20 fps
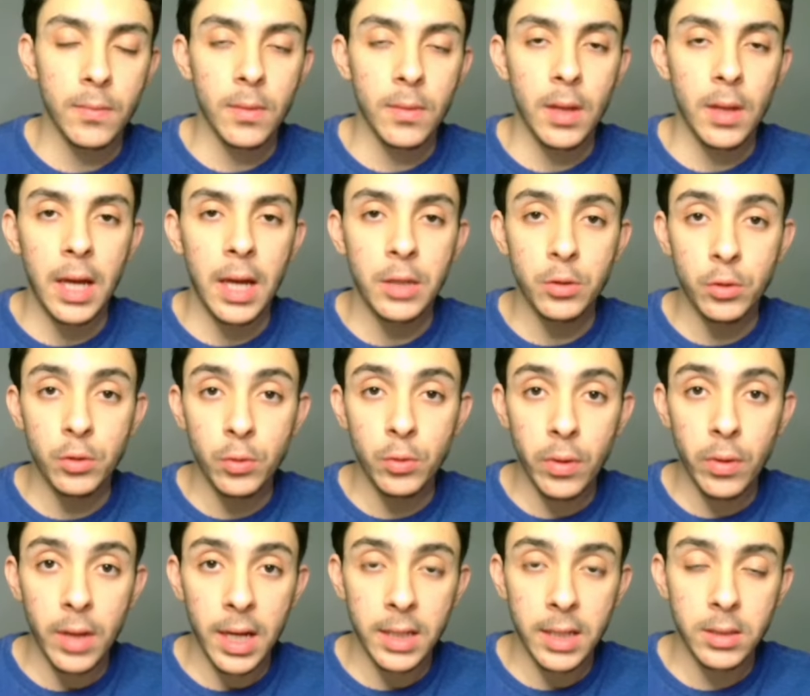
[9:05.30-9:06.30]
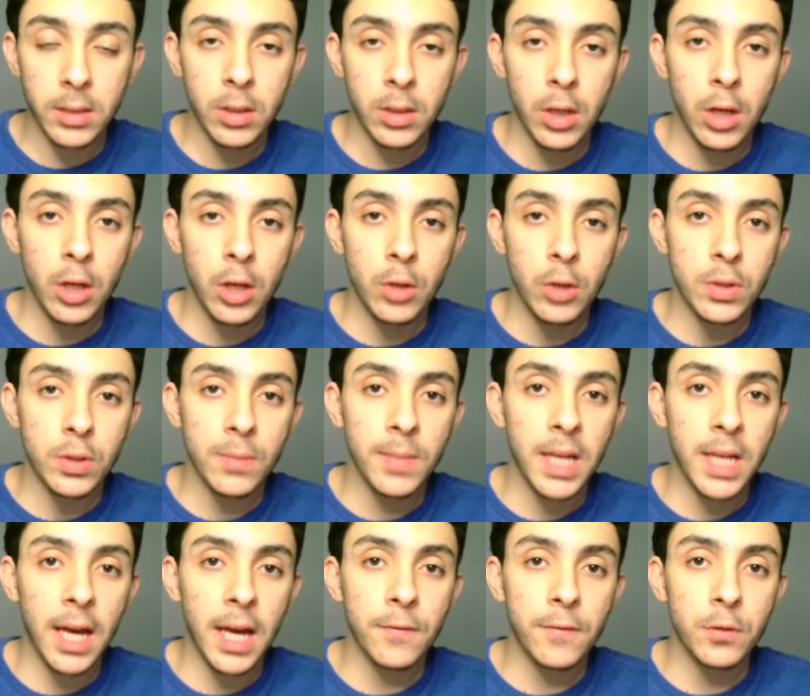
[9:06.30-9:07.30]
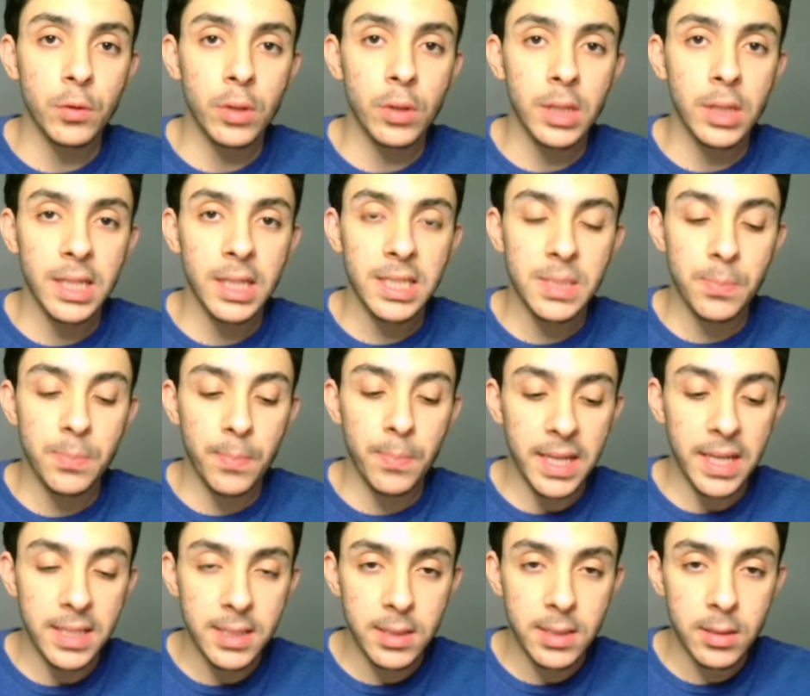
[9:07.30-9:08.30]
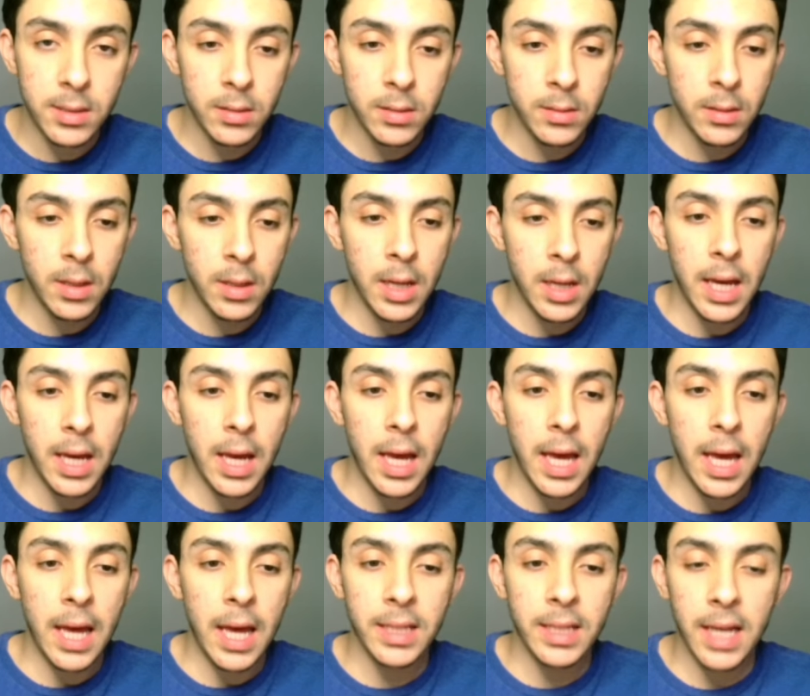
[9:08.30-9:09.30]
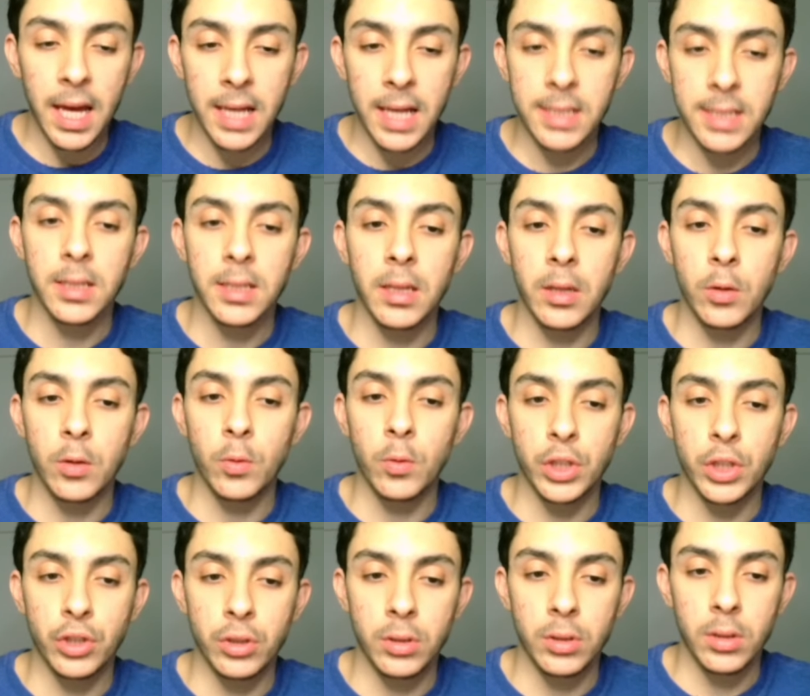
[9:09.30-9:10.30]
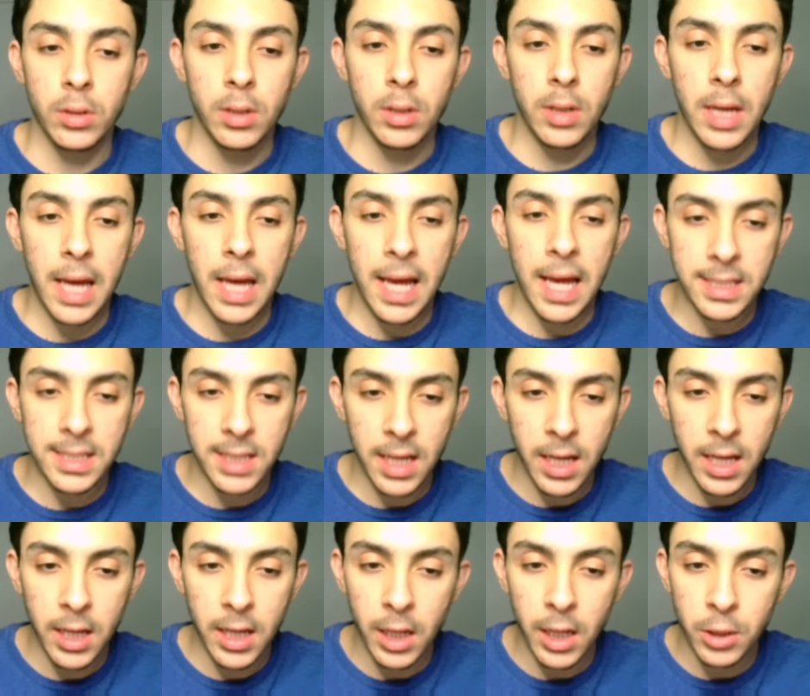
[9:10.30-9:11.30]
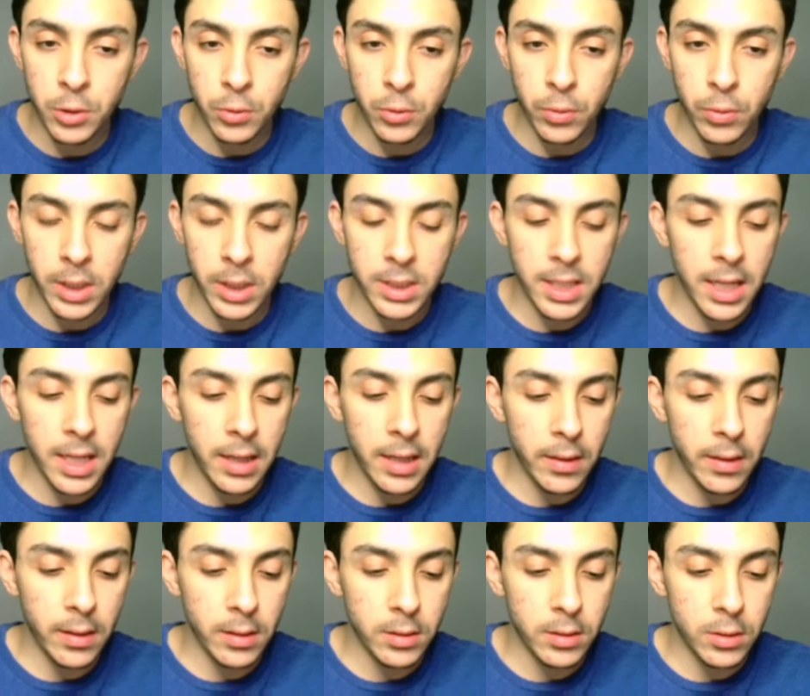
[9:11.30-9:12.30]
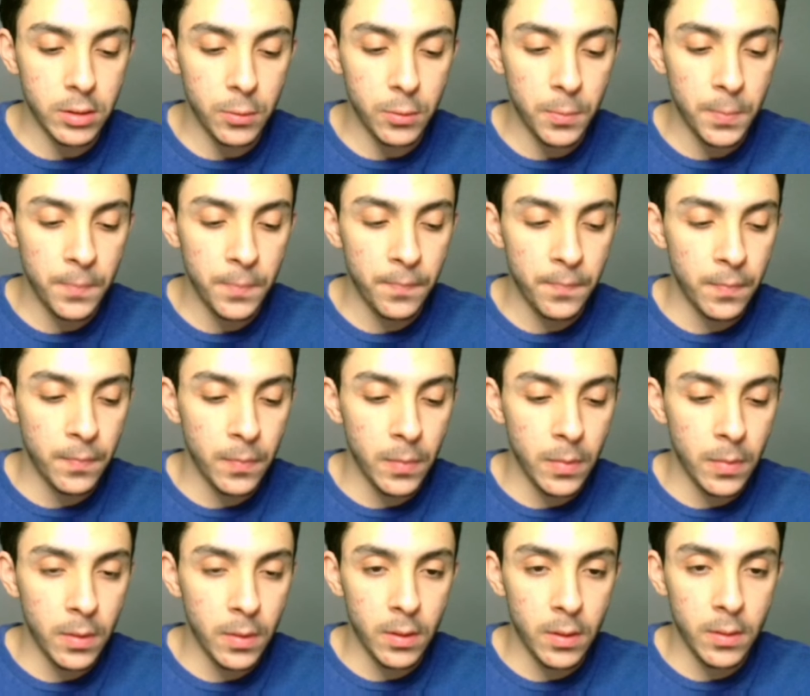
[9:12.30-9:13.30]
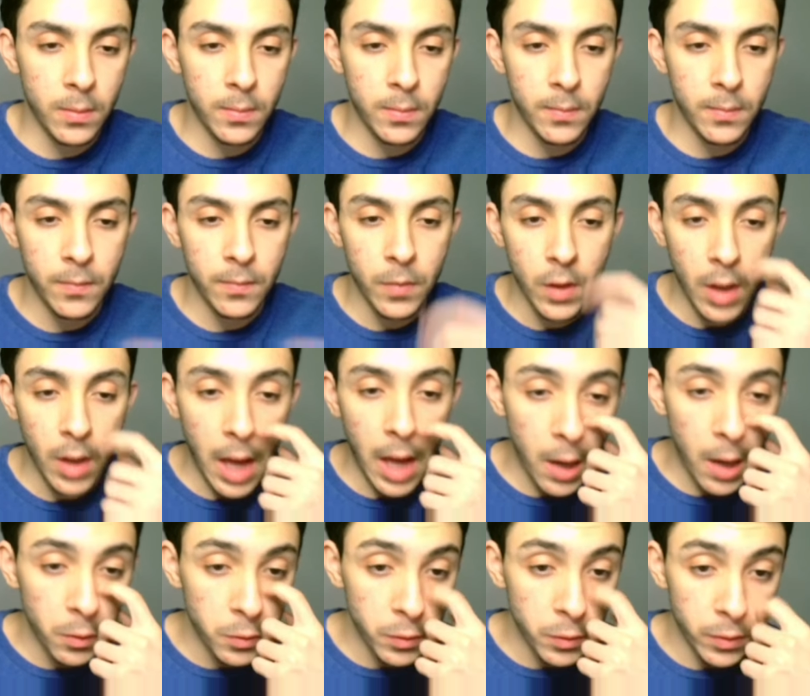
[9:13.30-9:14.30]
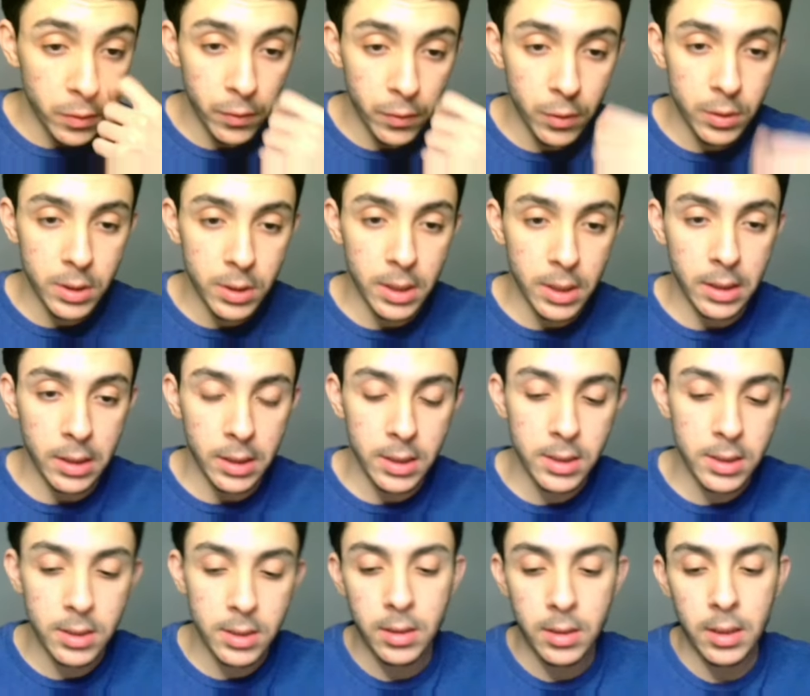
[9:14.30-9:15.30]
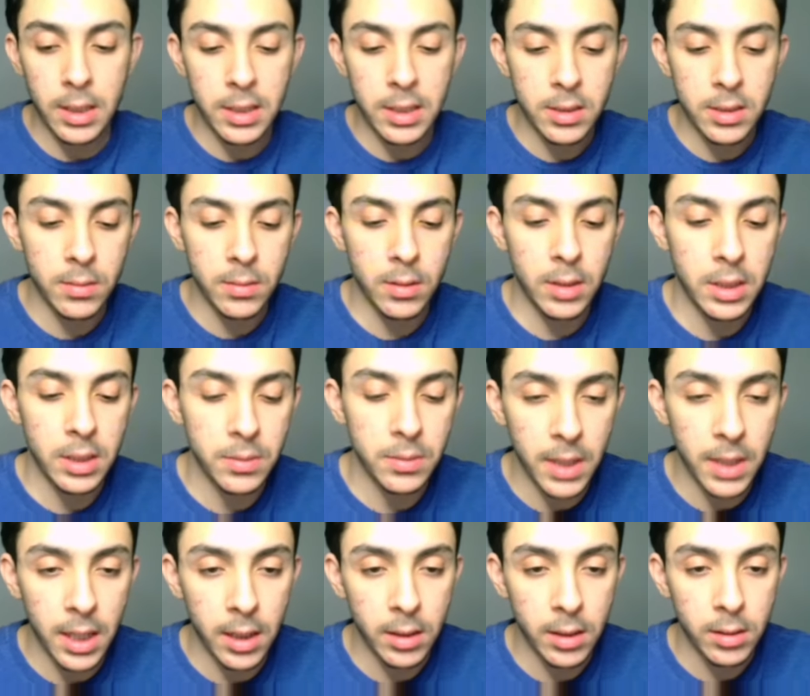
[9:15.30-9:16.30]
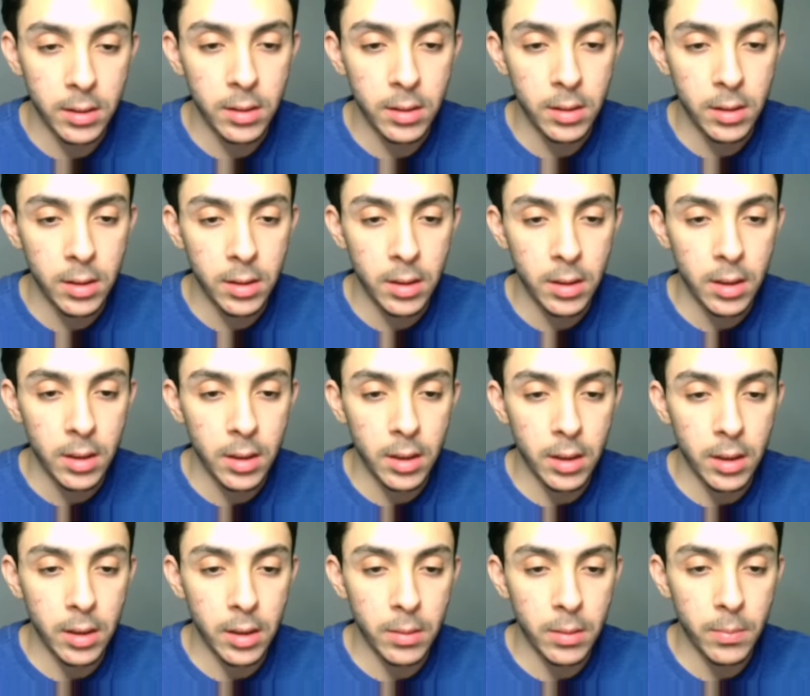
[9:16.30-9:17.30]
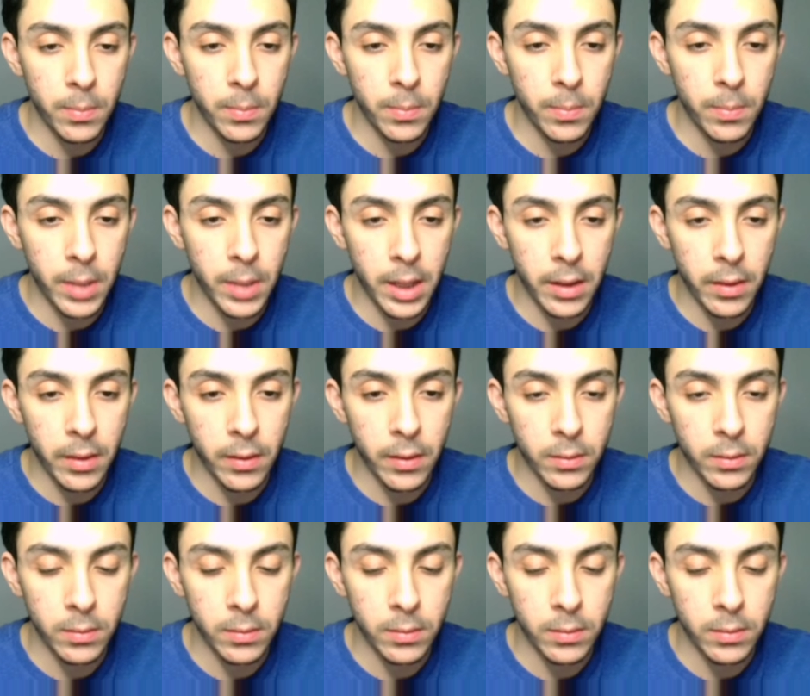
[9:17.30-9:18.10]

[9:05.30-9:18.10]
And to do that, you simply have to click space and ask the question. Ask AI to write anything. So, how to reverse a list? Let me add in Python.